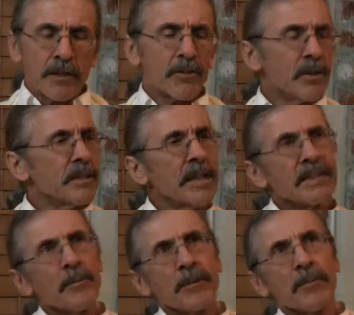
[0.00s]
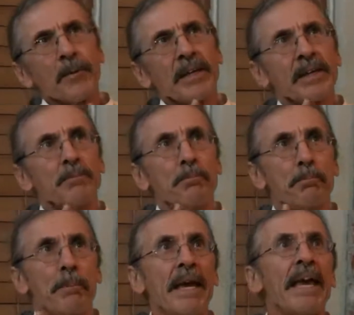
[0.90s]
So it's not something we
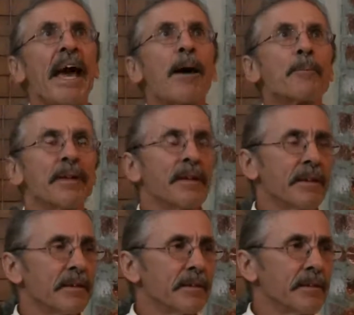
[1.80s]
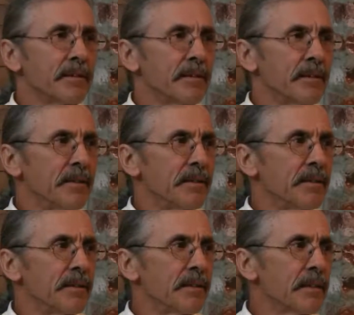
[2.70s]
can make happen.
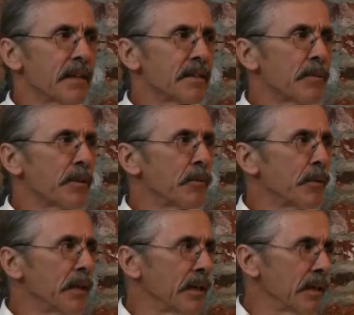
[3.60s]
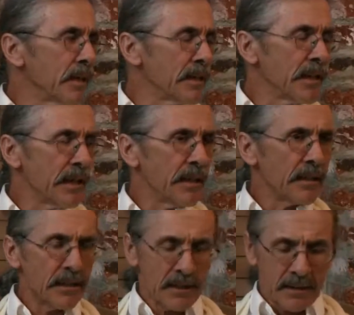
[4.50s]
It's not something we can attain.
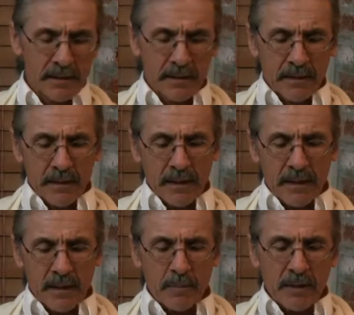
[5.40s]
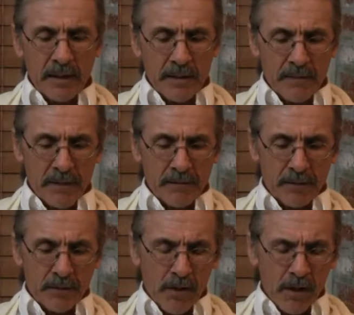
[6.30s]
And I believe that
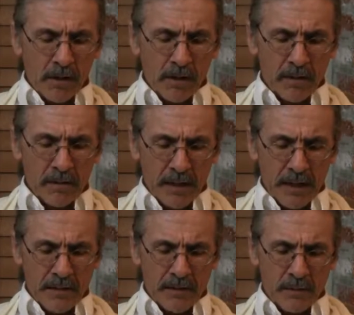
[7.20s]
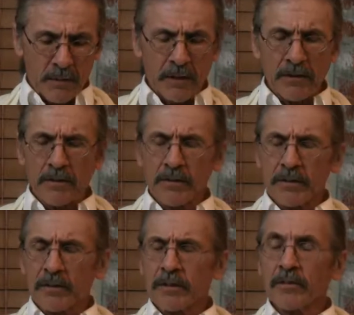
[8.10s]
for all our delights and
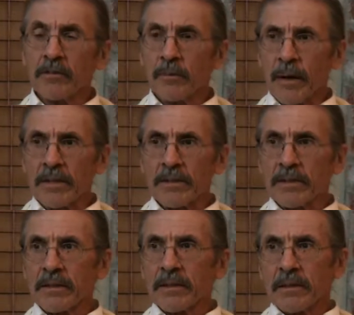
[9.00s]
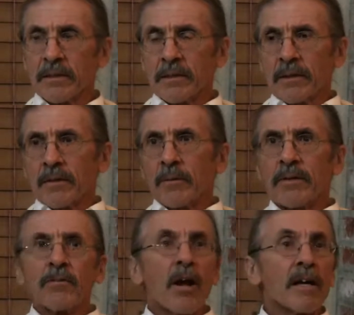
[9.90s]
wonders here in the West, we
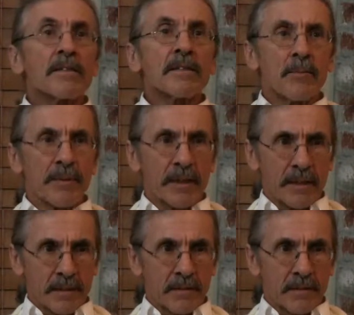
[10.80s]
have lost something